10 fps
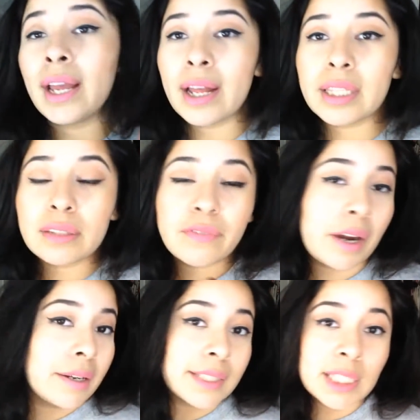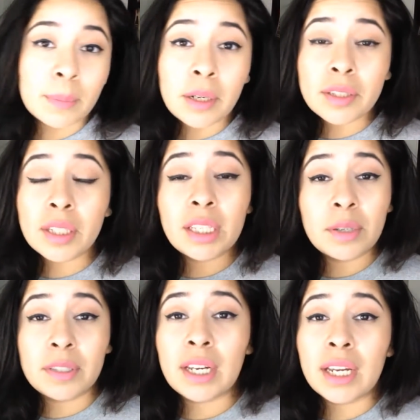It's very similar to
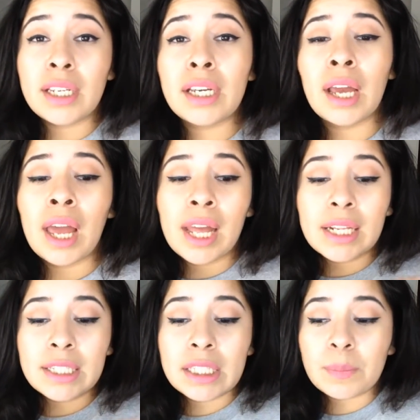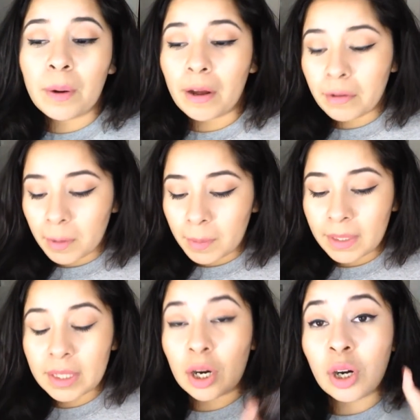Gilded Honey. This is
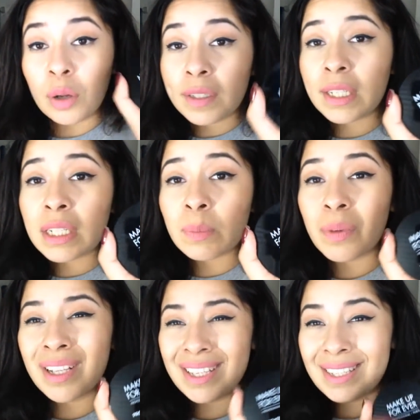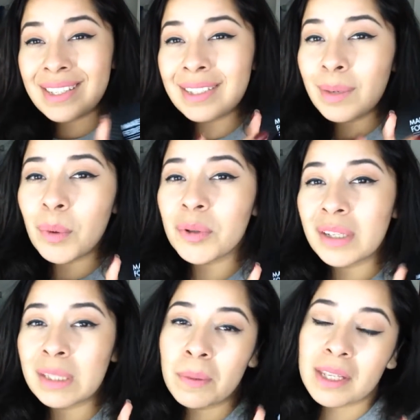probably the closest, but this is the most
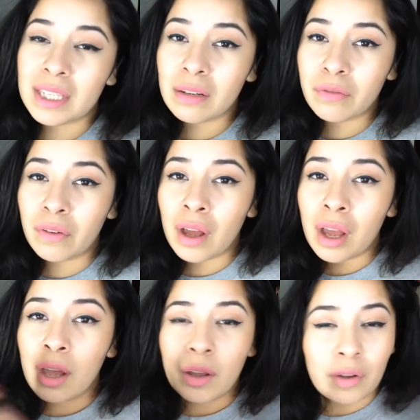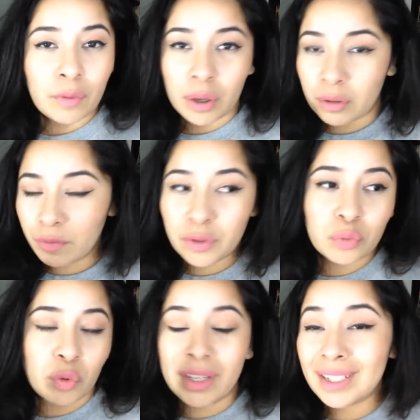expensive. Well, if you
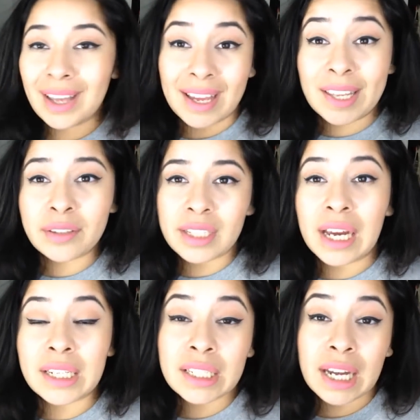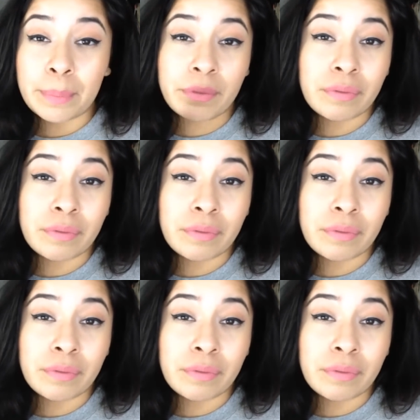want to get Gilded Honey, I